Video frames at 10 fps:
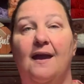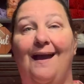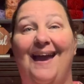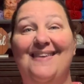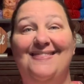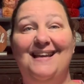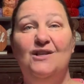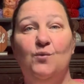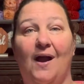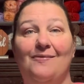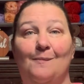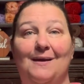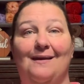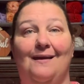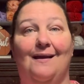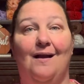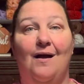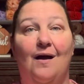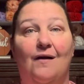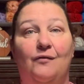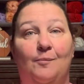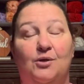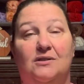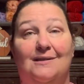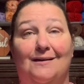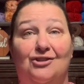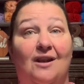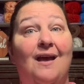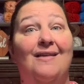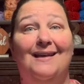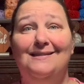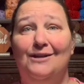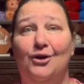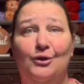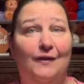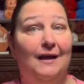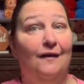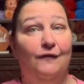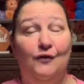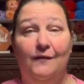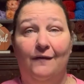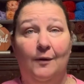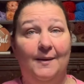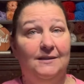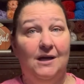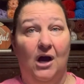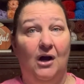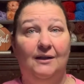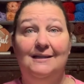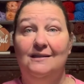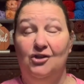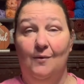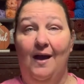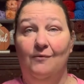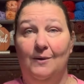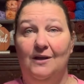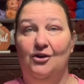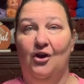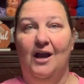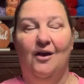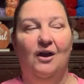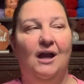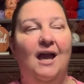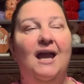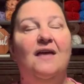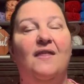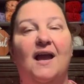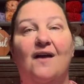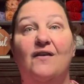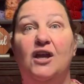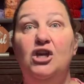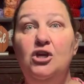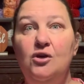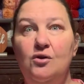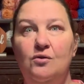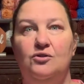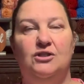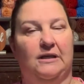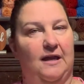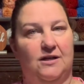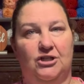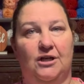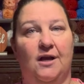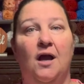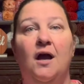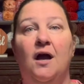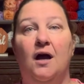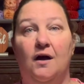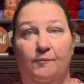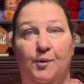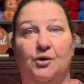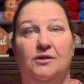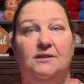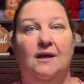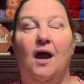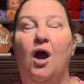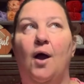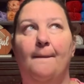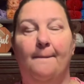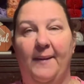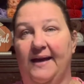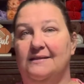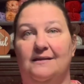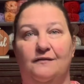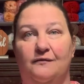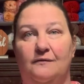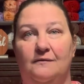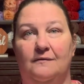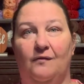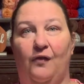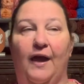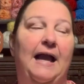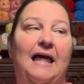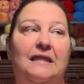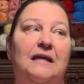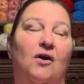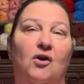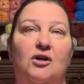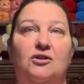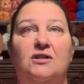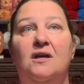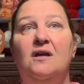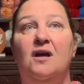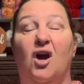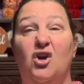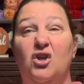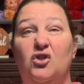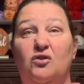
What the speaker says: And these were at the beginning of the book section. That's another thing. If you've never been to Ollie's and you have one in your area, they have a huge selection of books. Massive. Like, I think ours, a good